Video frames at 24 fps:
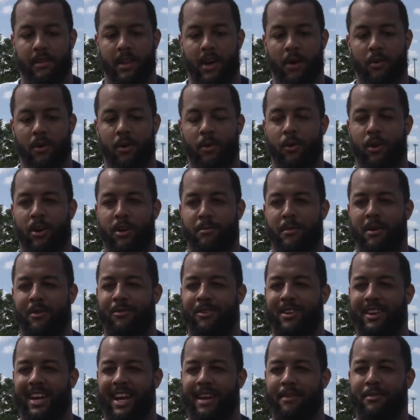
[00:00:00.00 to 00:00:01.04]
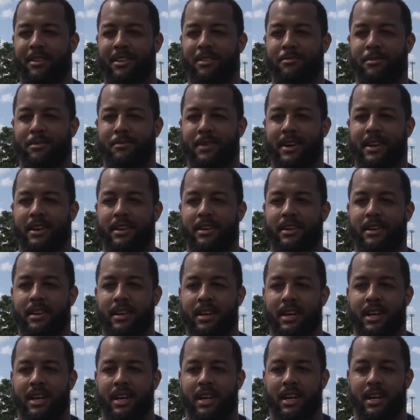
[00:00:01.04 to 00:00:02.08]
I want to work on my run game a little bit better.
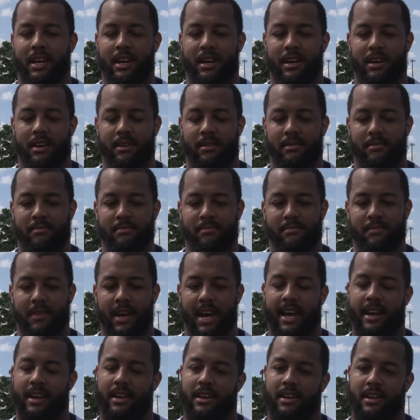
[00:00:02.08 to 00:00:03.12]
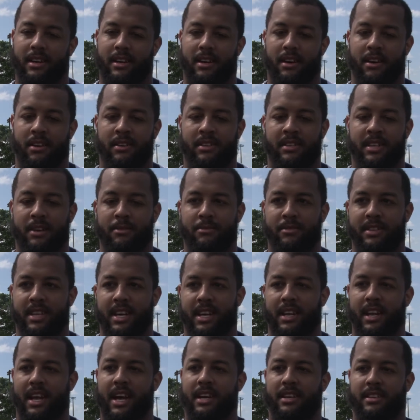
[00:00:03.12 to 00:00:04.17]
Um, I had a, a, hard time with
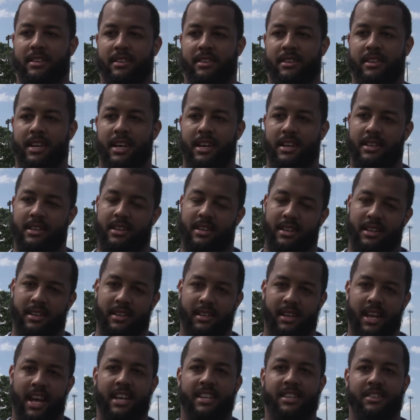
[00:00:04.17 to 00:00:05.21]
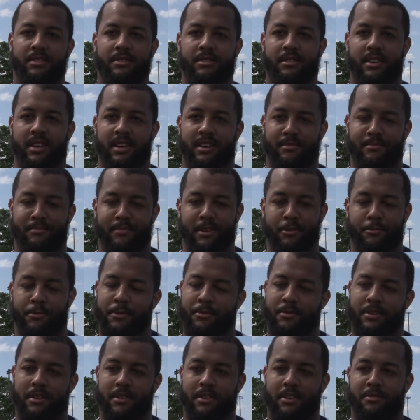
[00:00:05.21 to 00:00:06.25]
that last year. As uh, last year, um, many
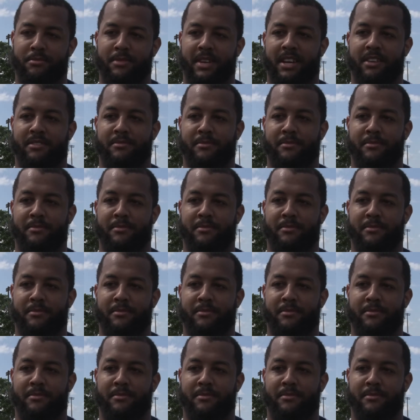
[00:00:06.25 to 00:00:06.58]
people don't know, but that